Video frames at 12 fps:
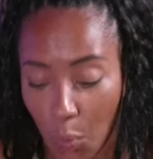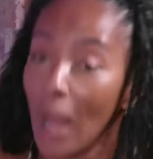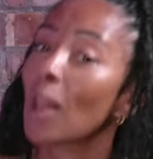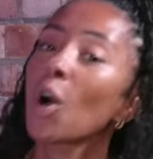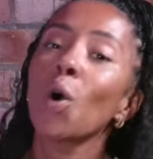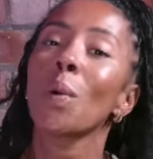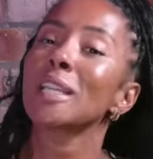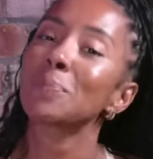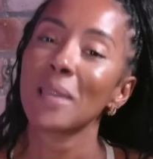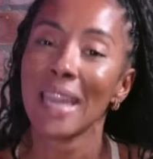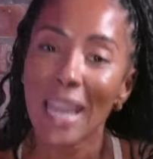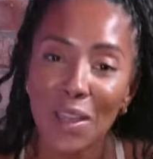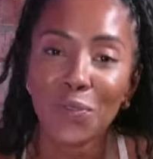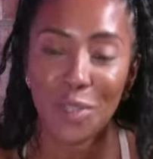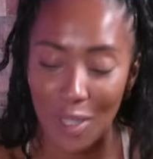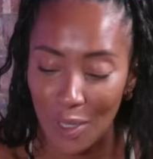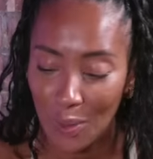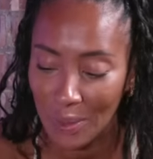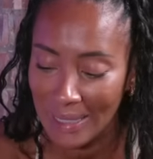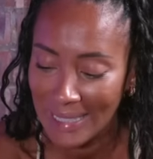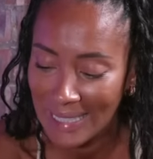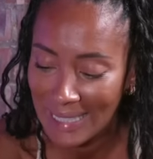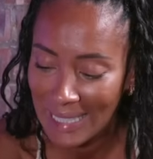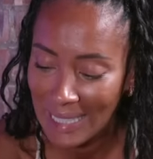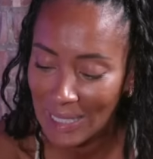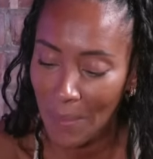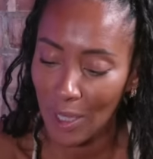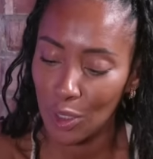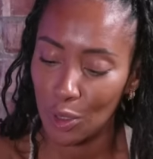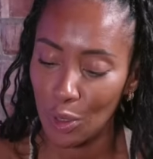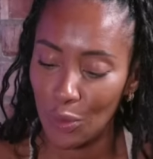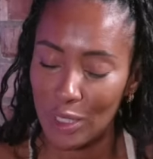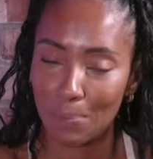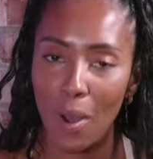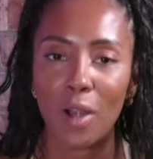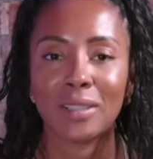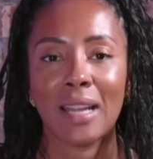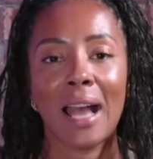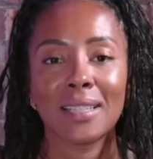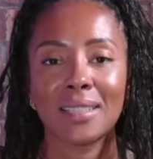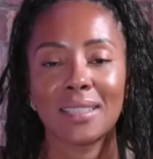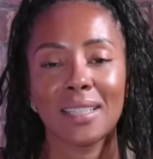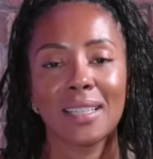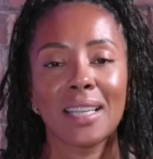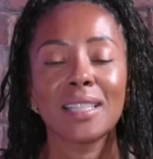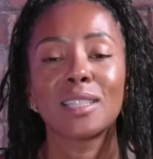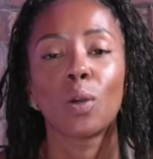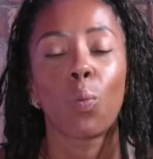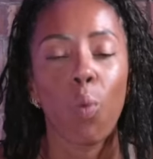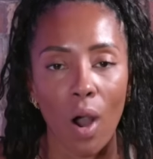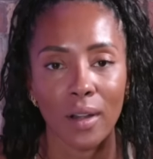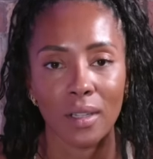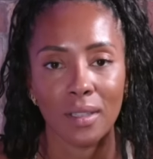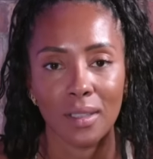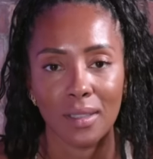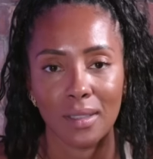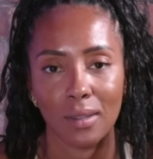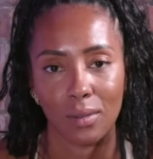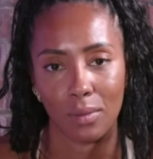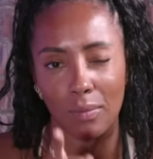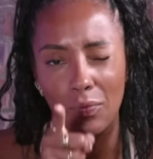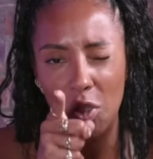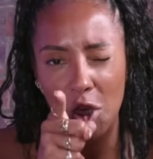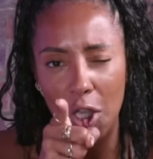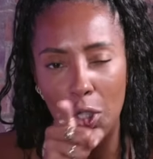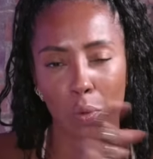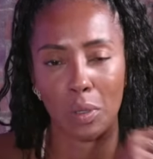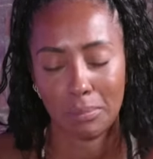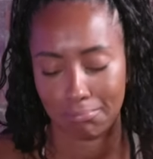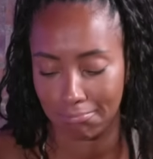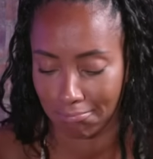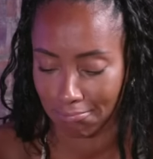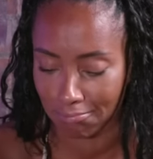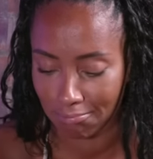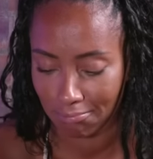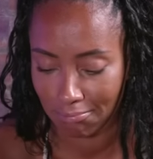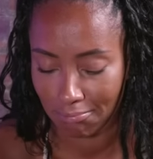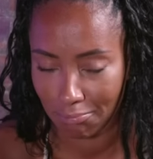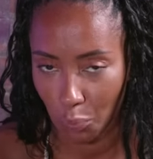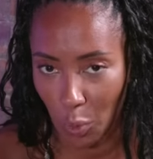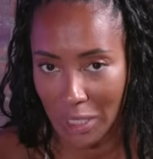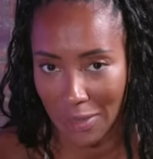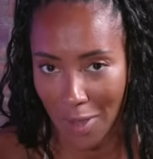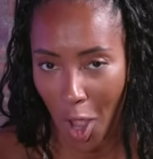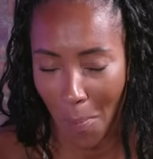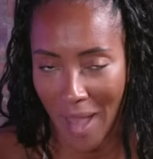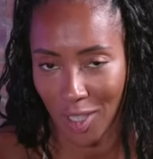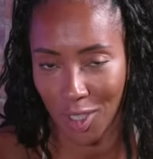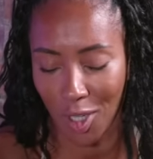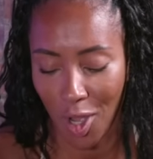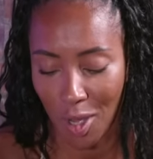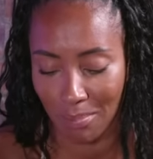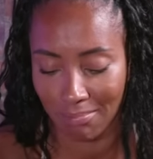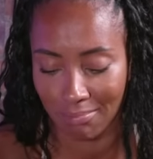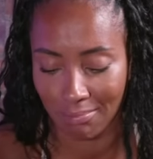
Well, I'll always be here for you to make sure this podcast is the one for you. We'll give it our best shot.